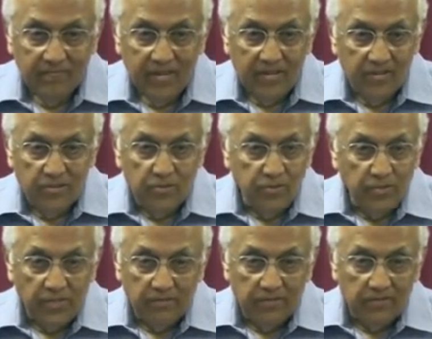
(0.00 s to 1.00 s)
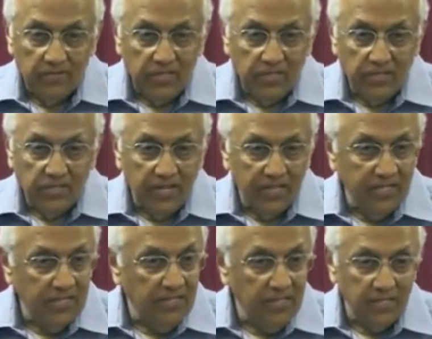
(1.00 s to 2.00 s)
And the true servant of Jesus
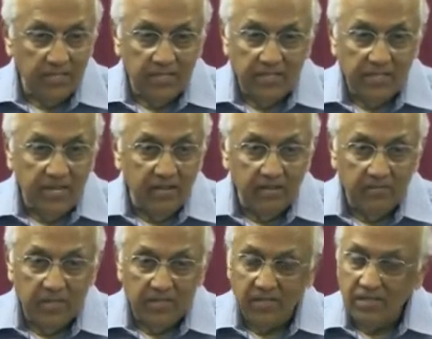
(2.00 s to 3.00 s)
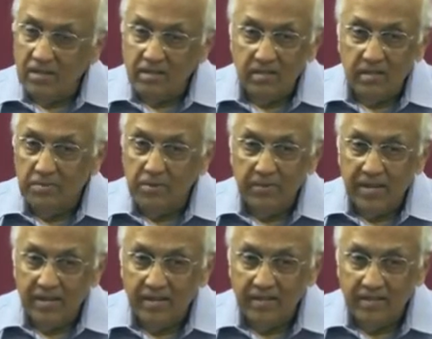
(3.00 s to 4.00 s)
Christ is just as daring, because he's not a
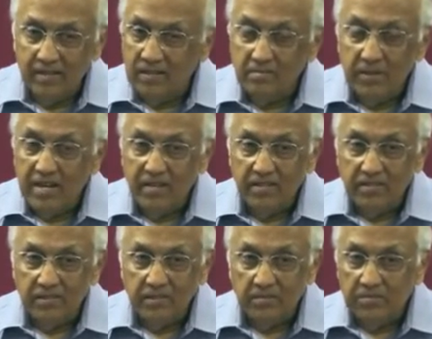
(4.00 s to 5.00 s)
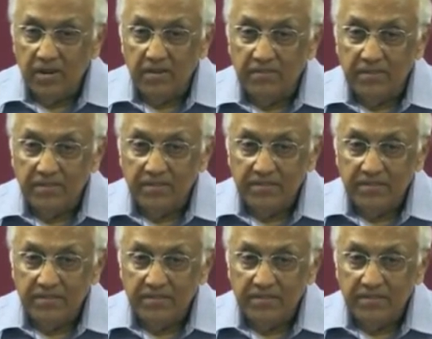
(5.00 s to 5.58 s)
diplomat, he's not a manager, he's a prophet.